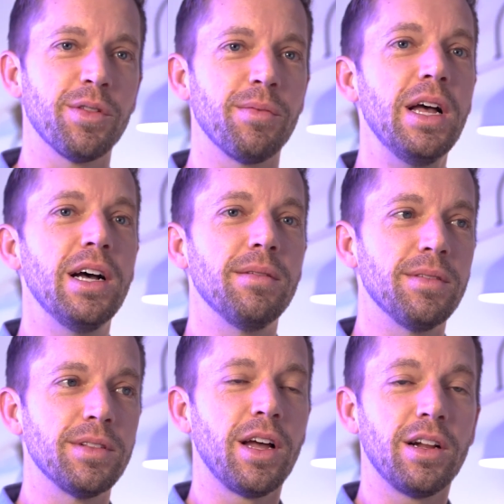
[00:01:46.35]
With
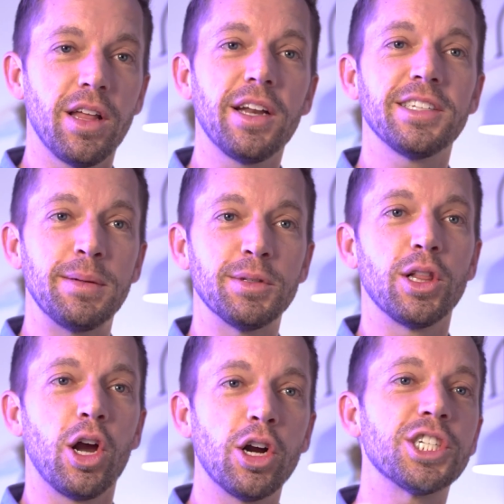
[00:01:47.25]
a lot of times
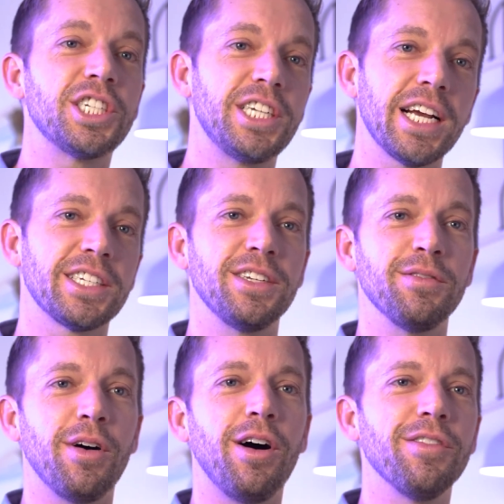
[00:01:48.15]
large checks
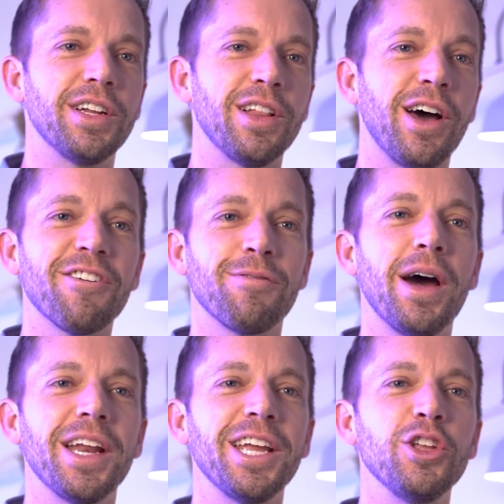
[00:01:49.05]
involved and a lot of
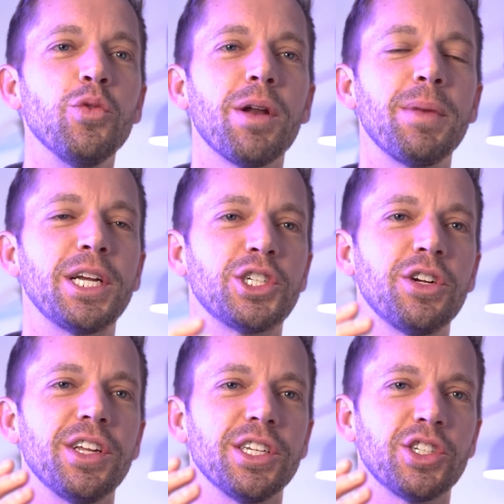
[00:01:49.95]
money, and you want to make
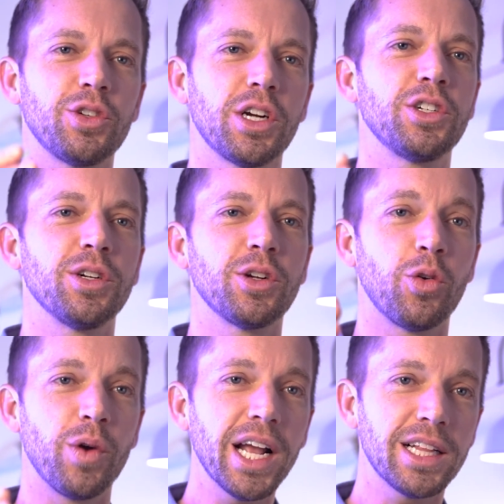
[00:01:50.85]
sure that it's structured
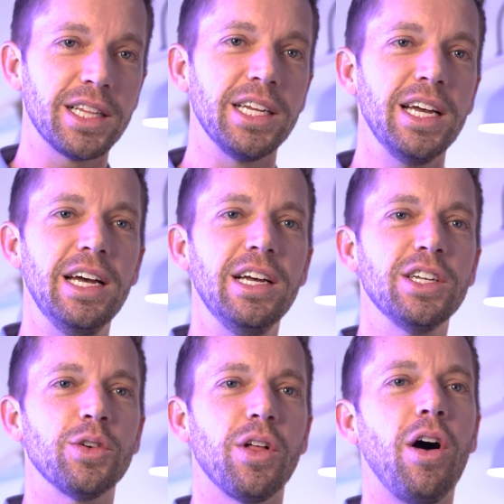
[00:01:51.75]
correctly
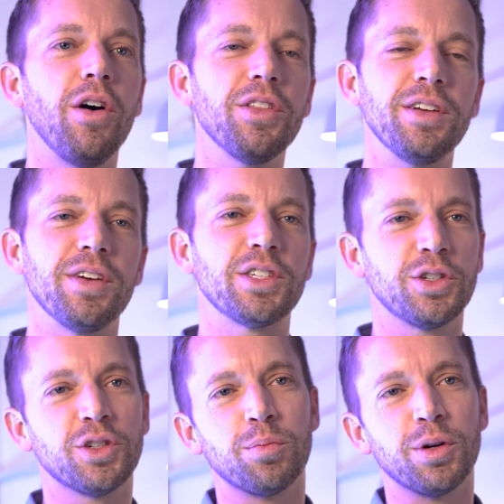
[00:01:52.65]
so all the
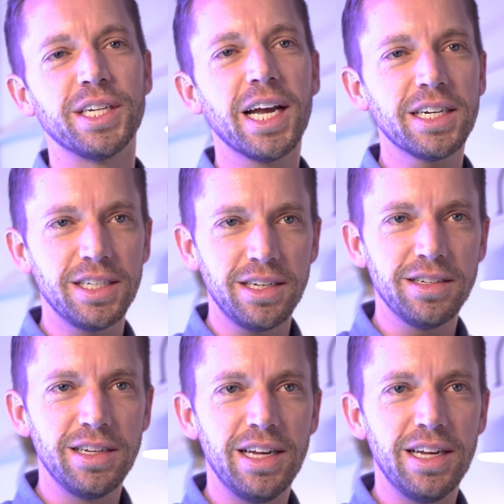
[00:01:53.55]
investors are protected,